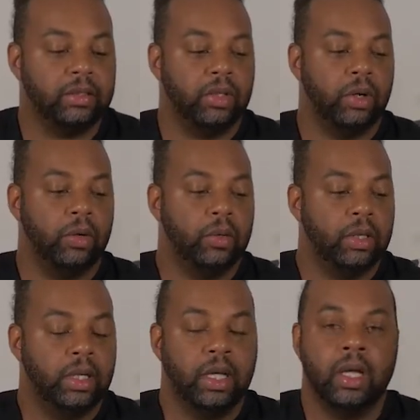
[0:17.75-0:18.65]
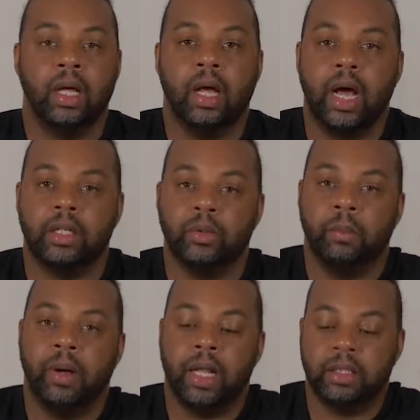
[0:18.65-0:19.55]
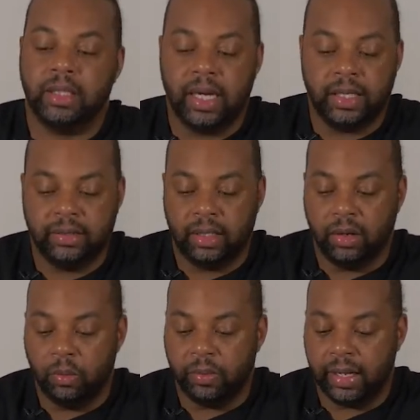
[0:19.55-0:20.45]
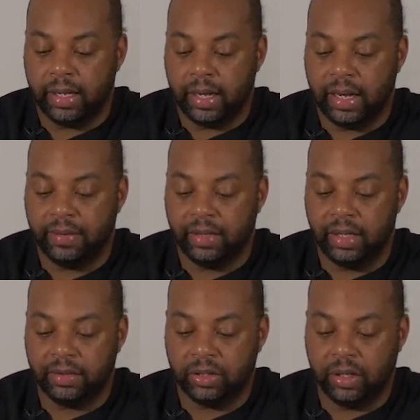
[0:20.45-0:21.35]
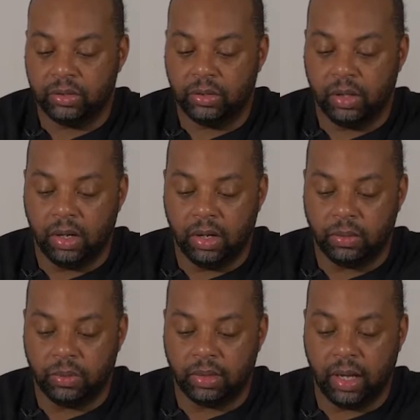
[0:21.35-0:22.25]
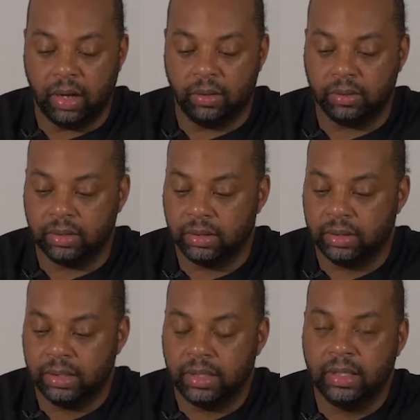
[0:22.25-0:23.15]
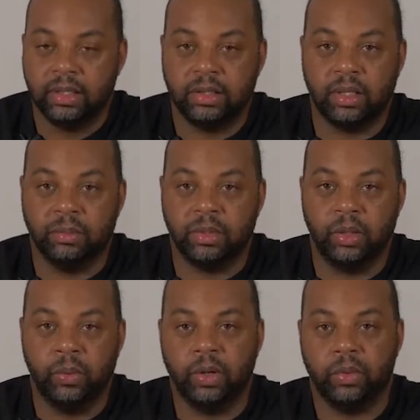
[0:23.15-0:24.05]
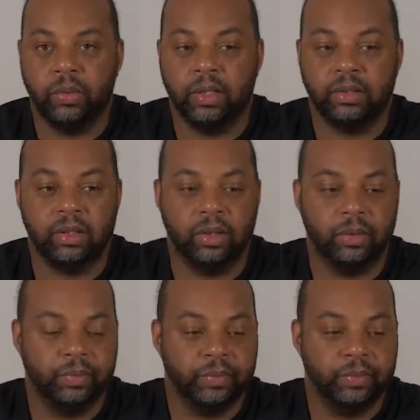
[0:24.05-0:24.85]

So I do apologize, and I hope I haven't left y'all too long without something to work with. So